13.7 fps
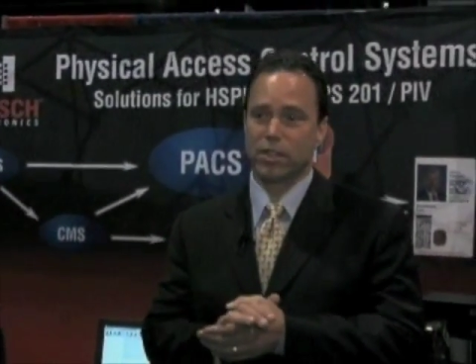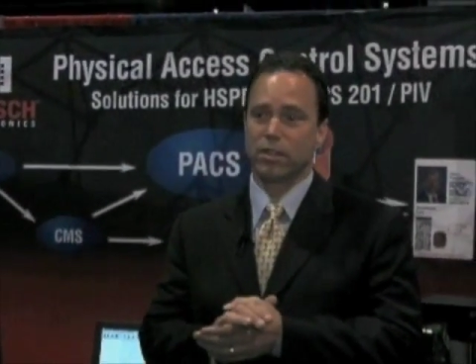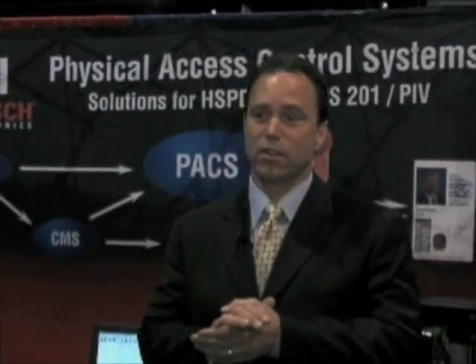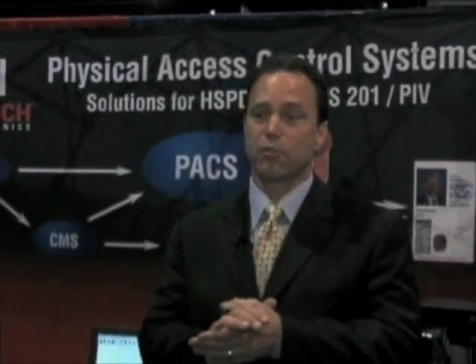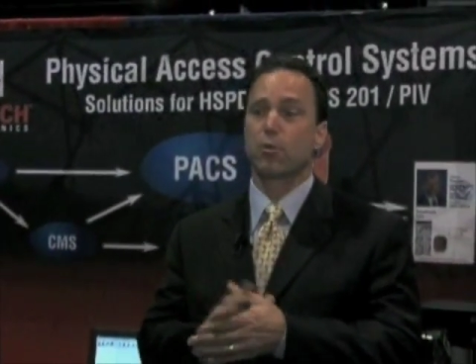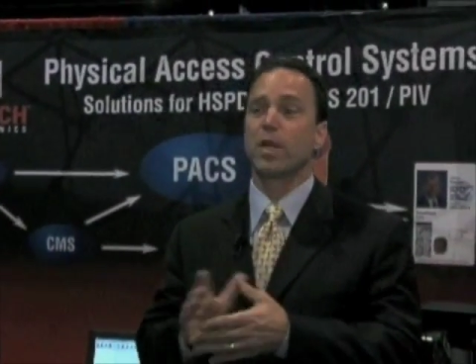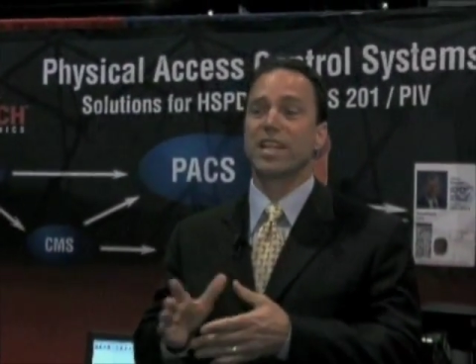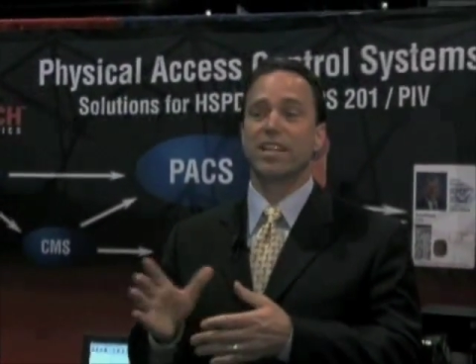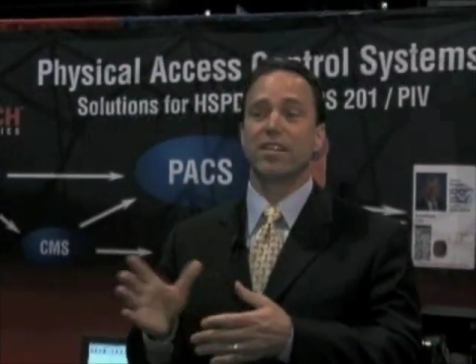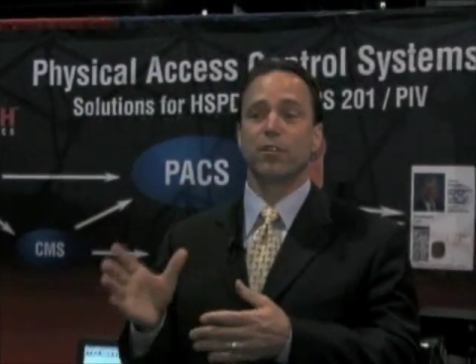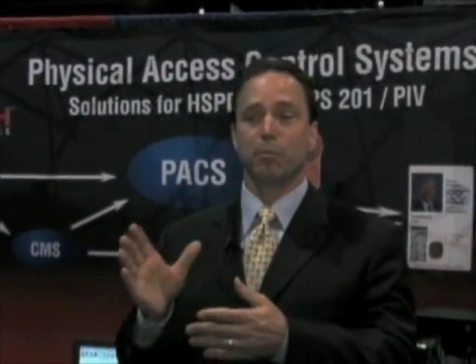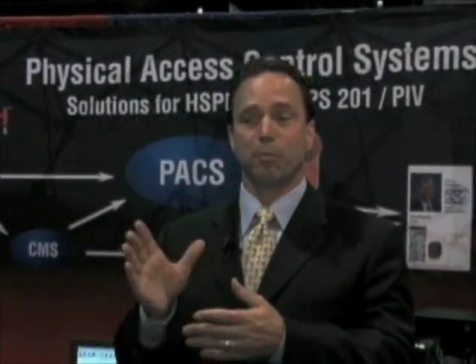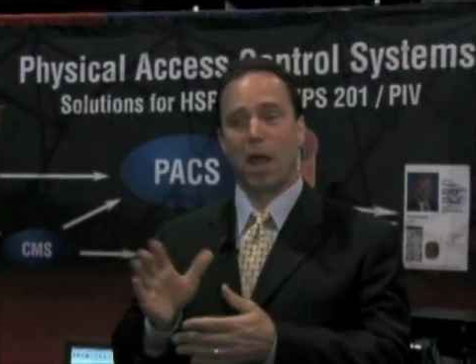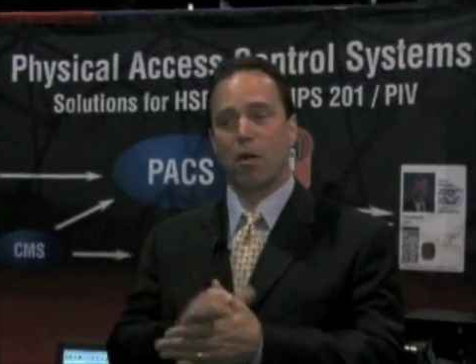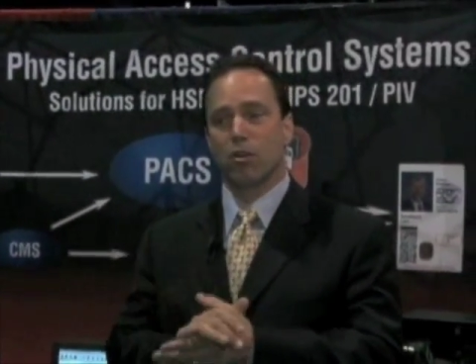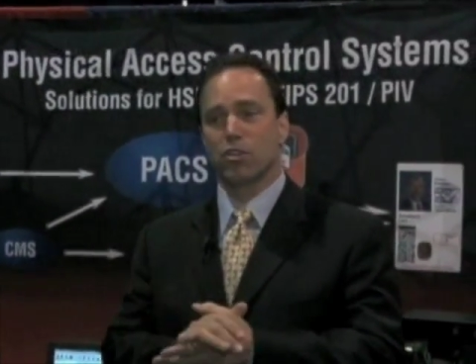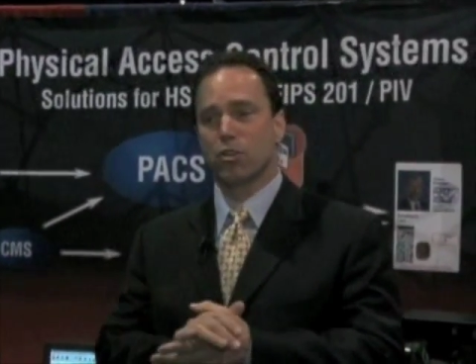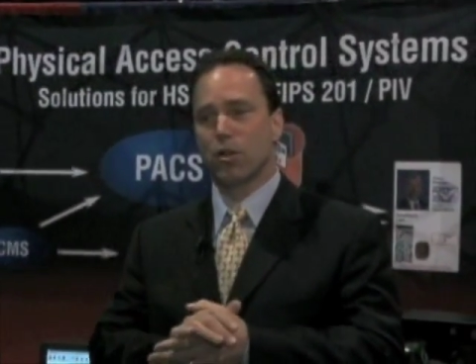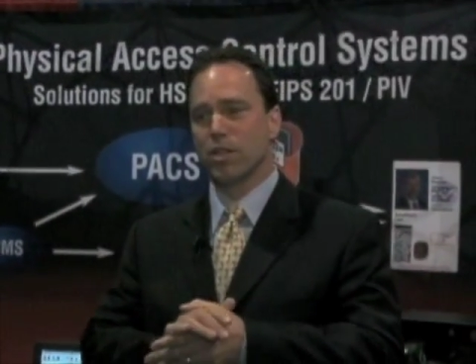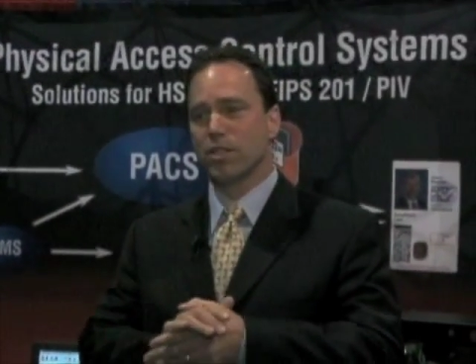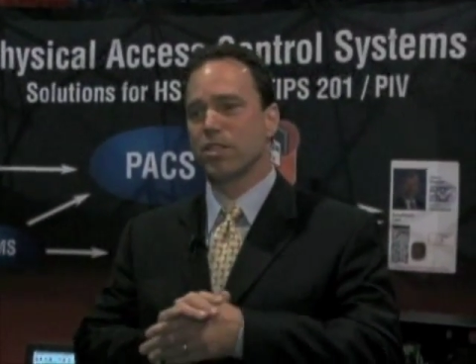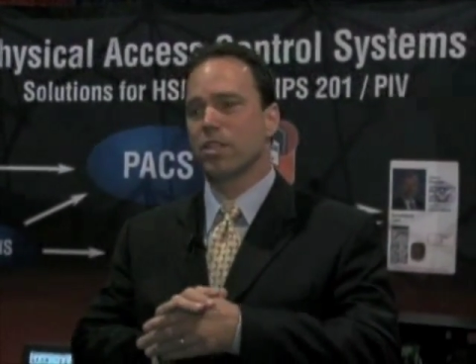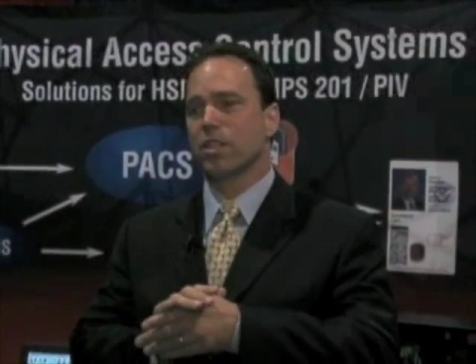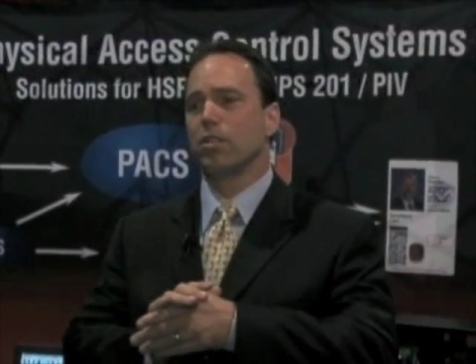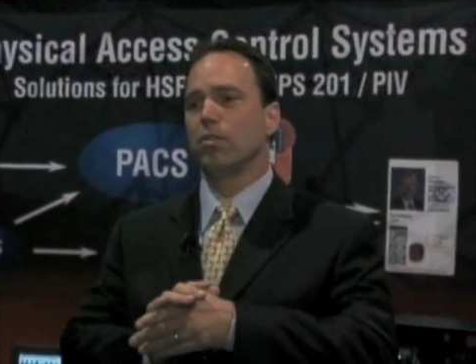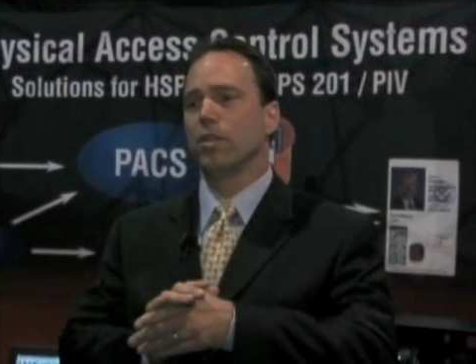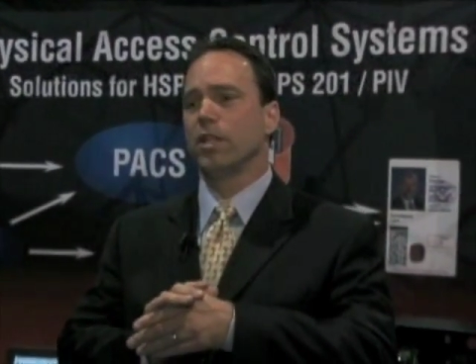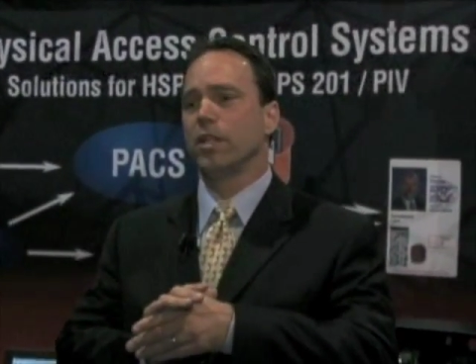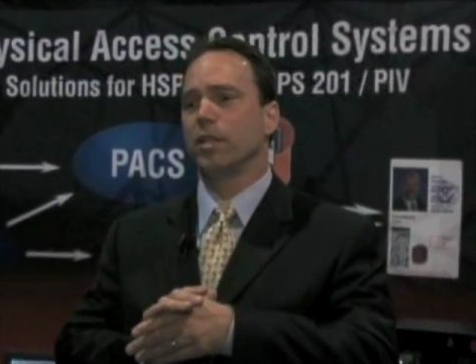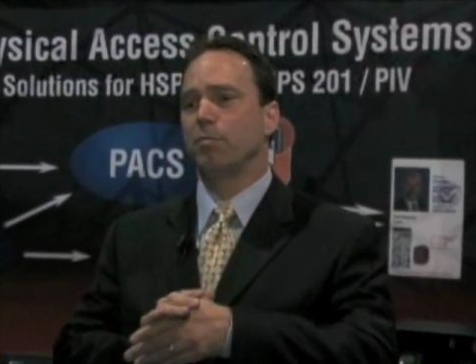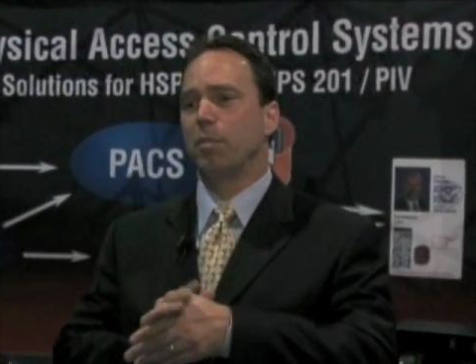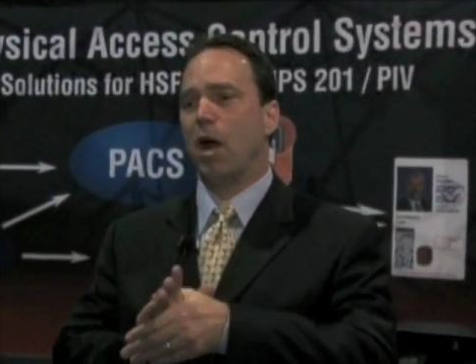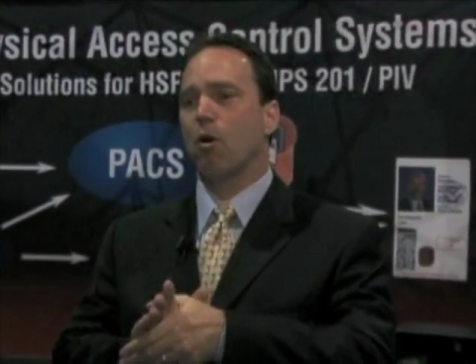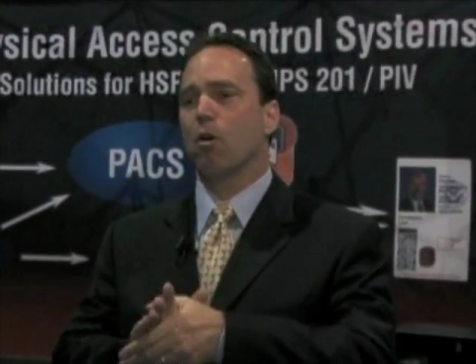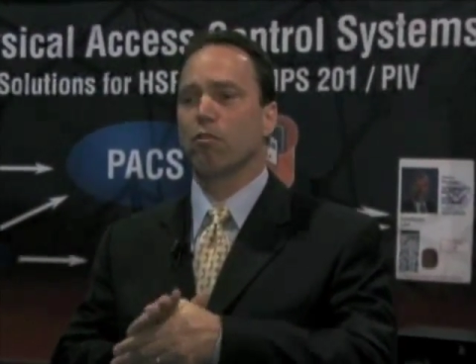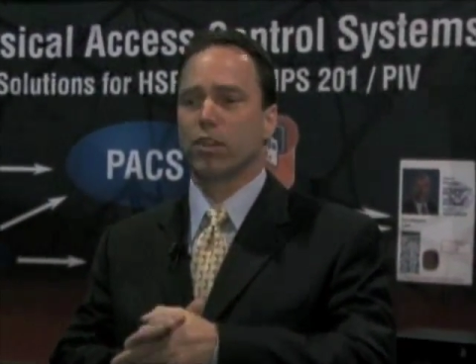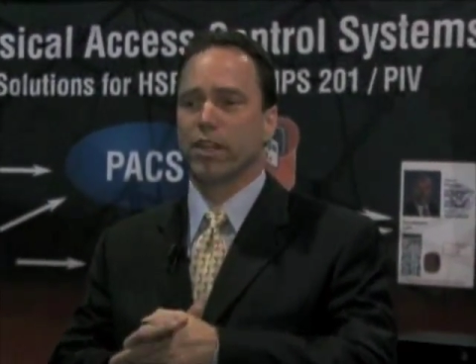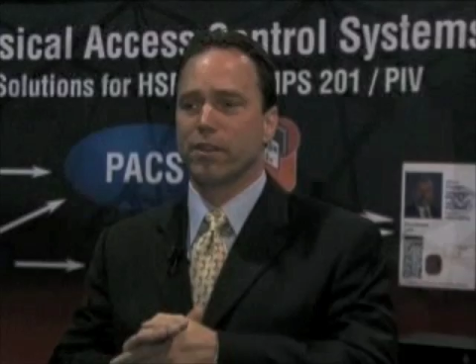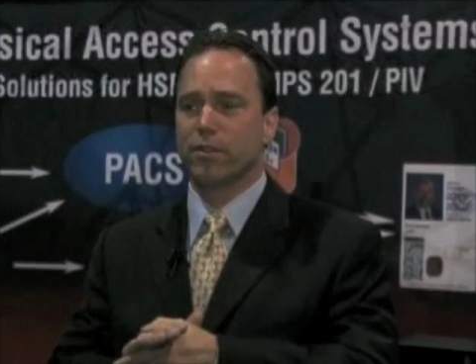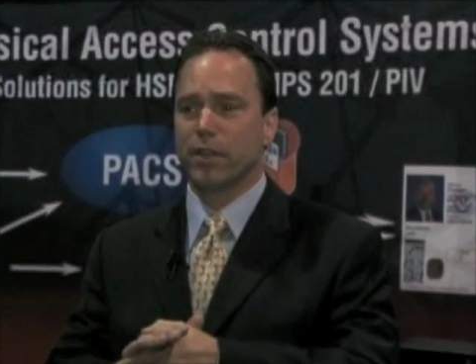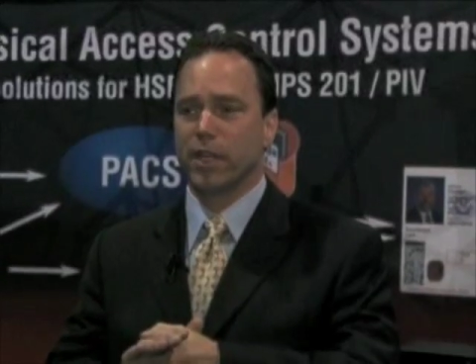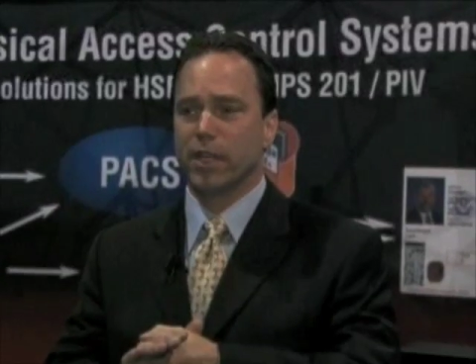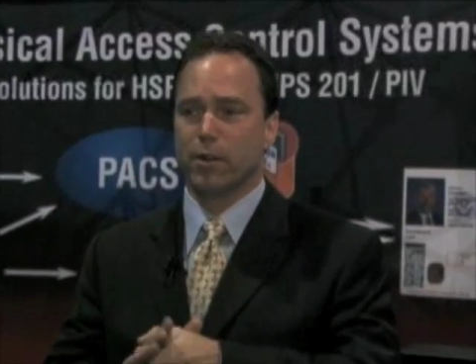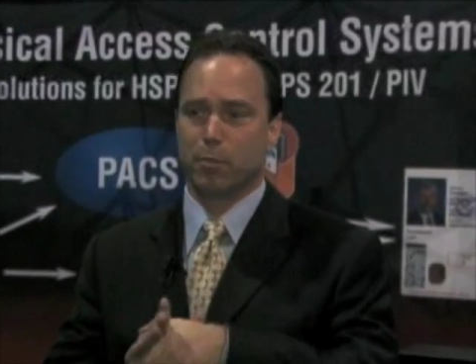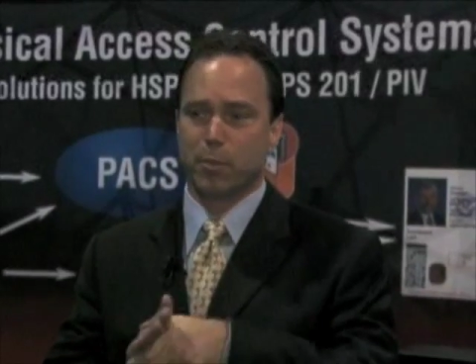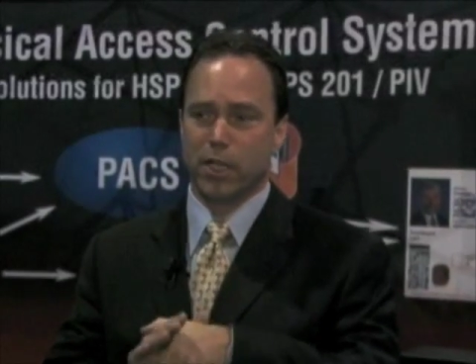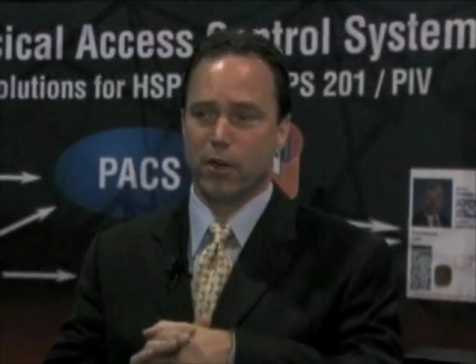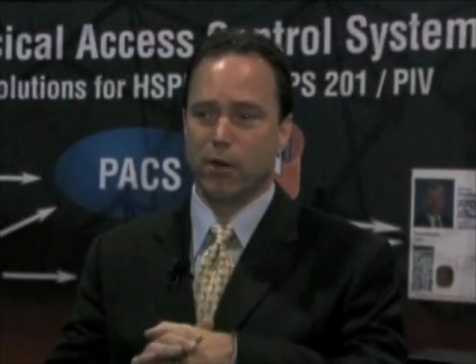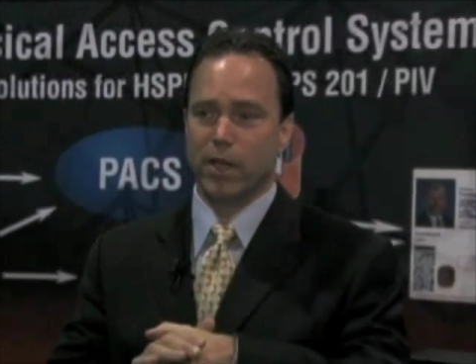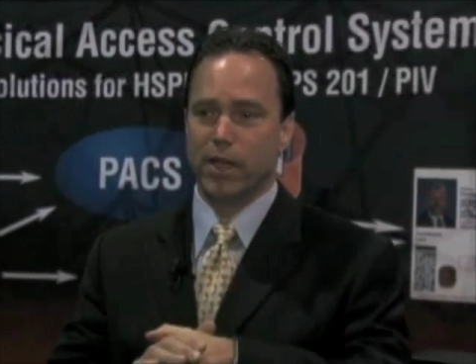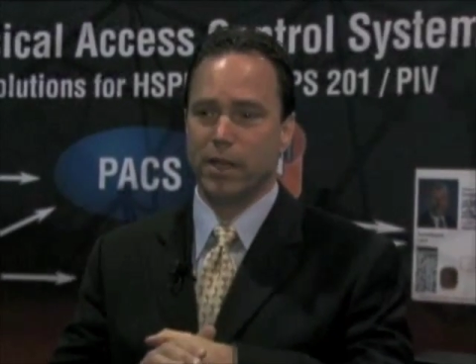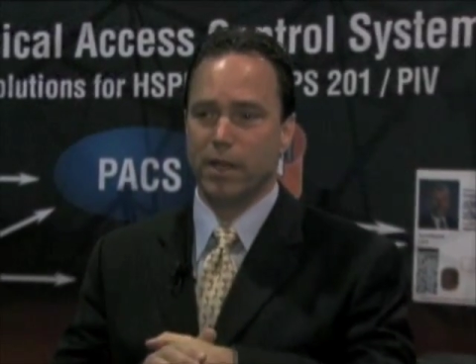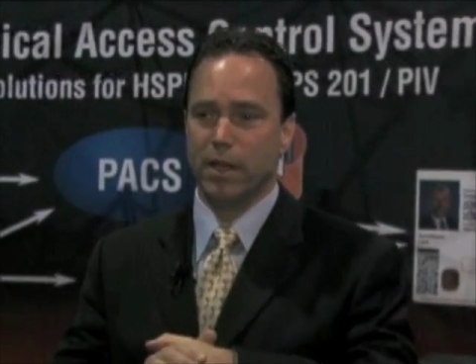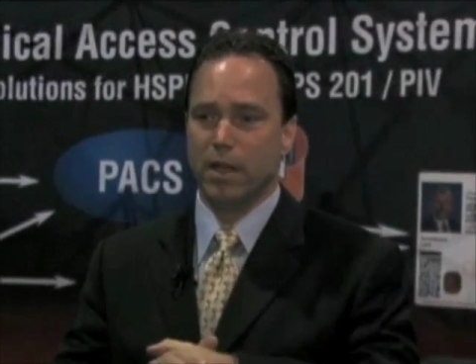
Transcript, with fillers: the 3 different power choices including power over Ethernet or PoE,